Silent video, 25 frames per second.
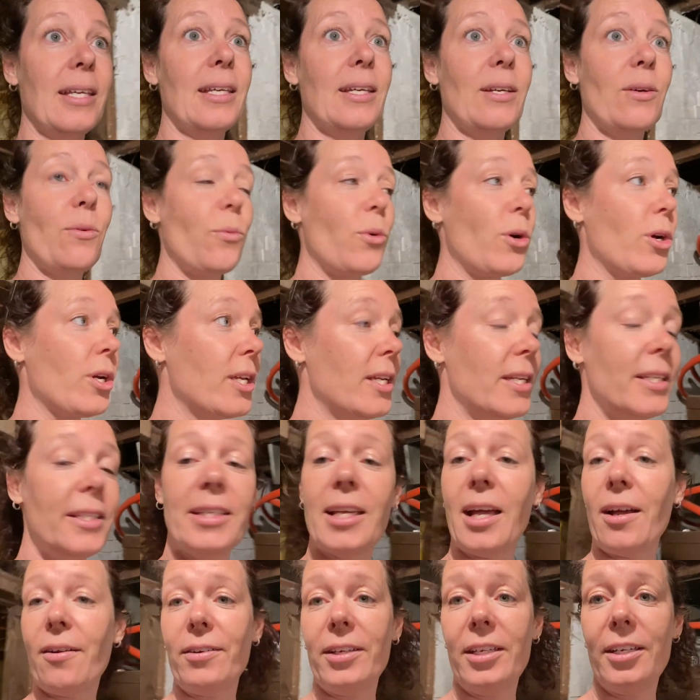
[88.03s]
working
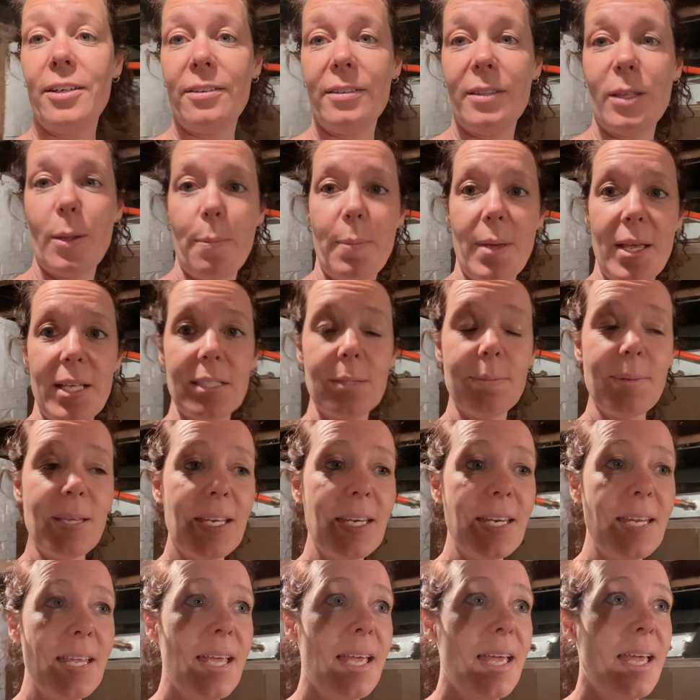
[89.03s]
down here in the
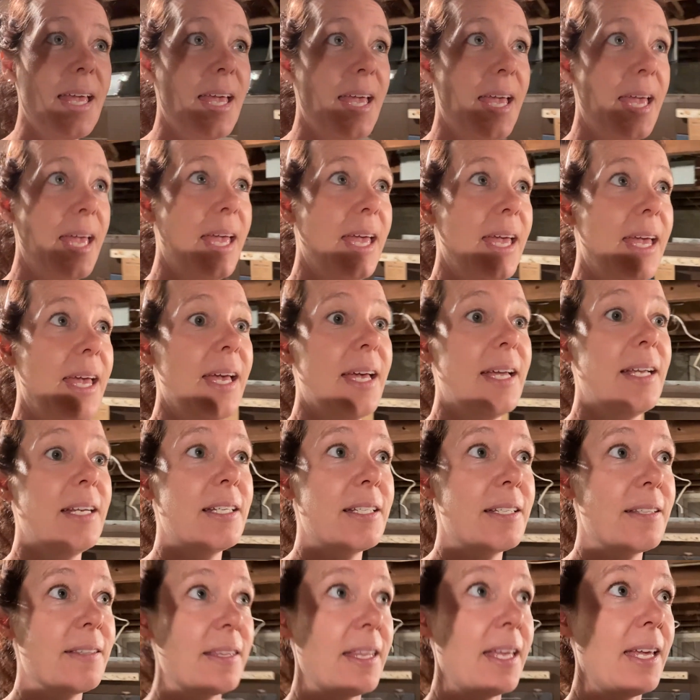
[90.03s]
basement,
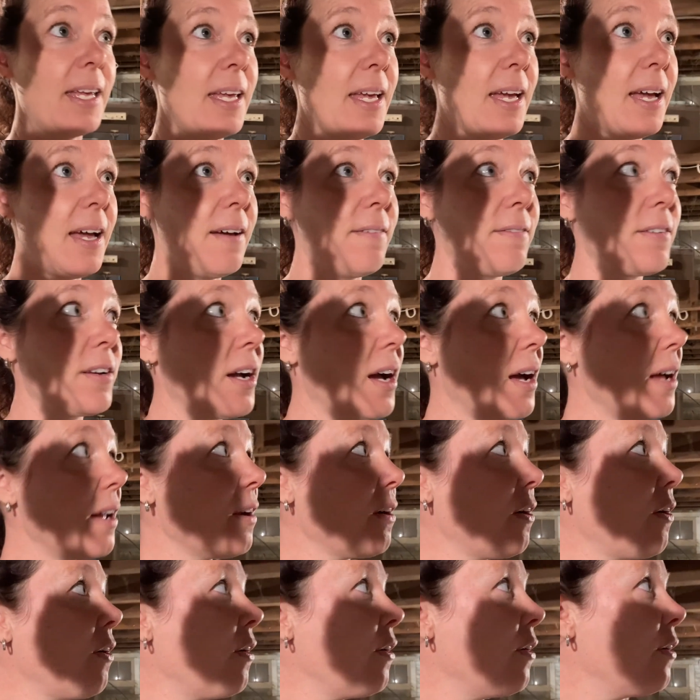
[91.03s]
and they have cut
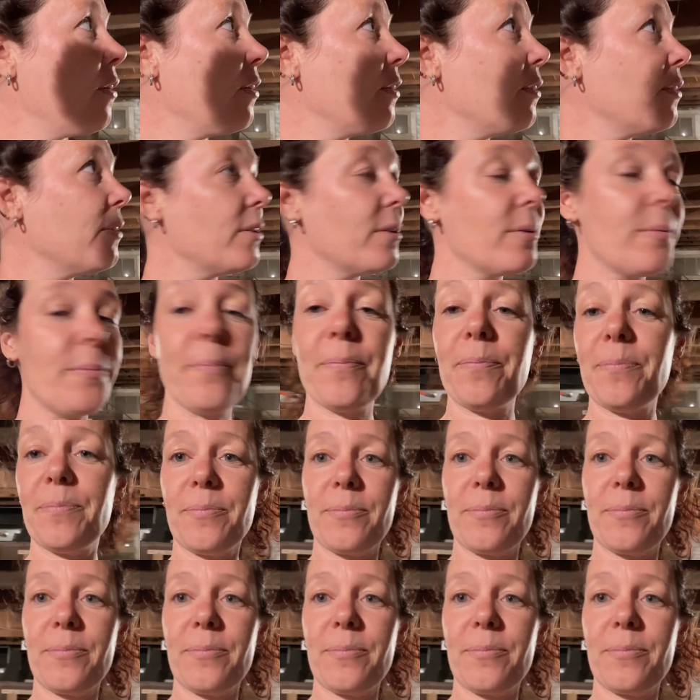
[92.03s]
all